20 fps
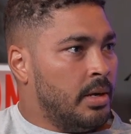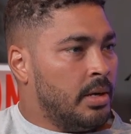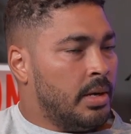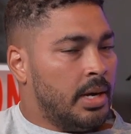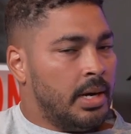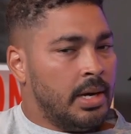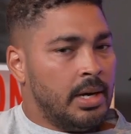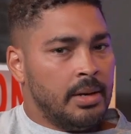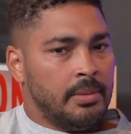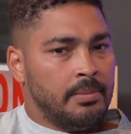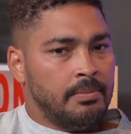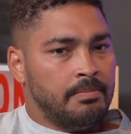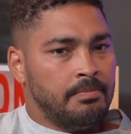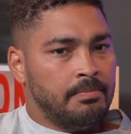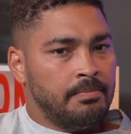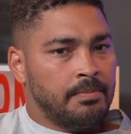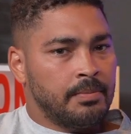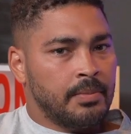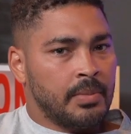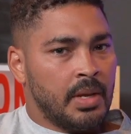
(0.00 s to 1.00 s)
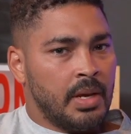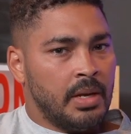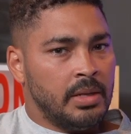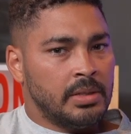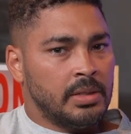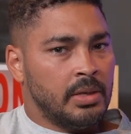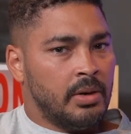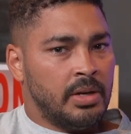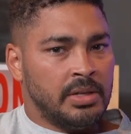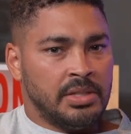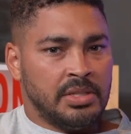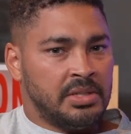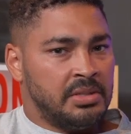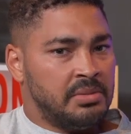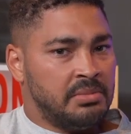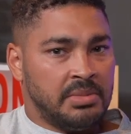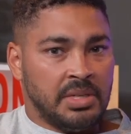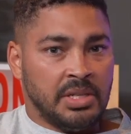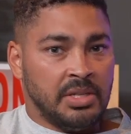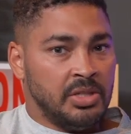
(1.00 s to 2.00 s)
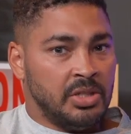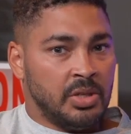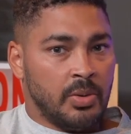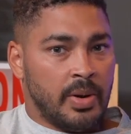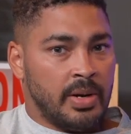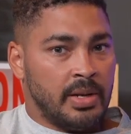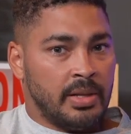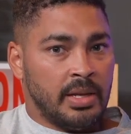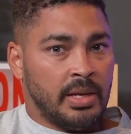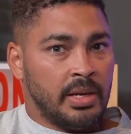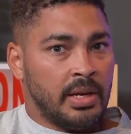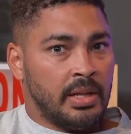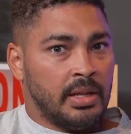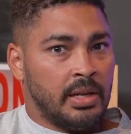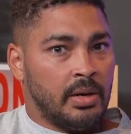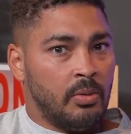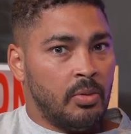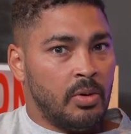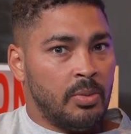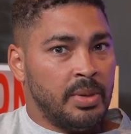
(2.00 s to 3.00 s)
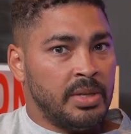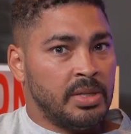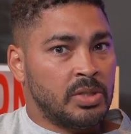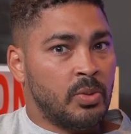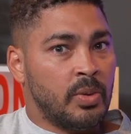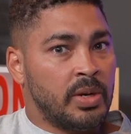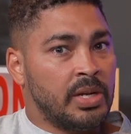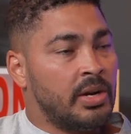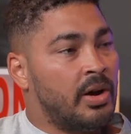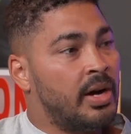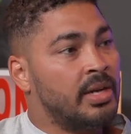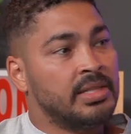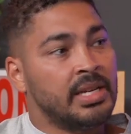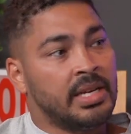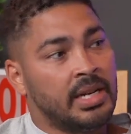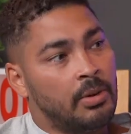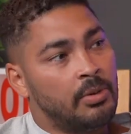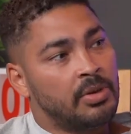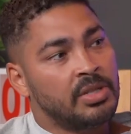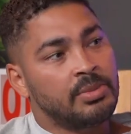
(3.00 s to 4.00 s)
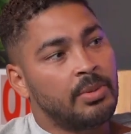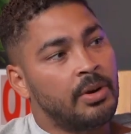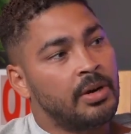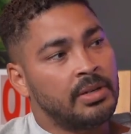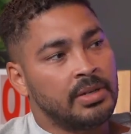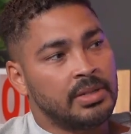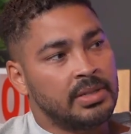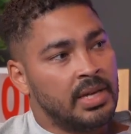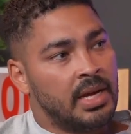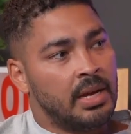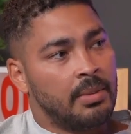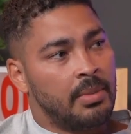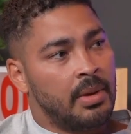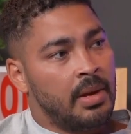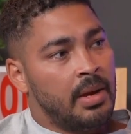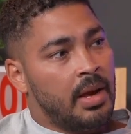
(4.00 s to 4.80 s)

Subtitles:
And so I just didn't do anything. And then it would have been 2019, I would have spoken to Sam.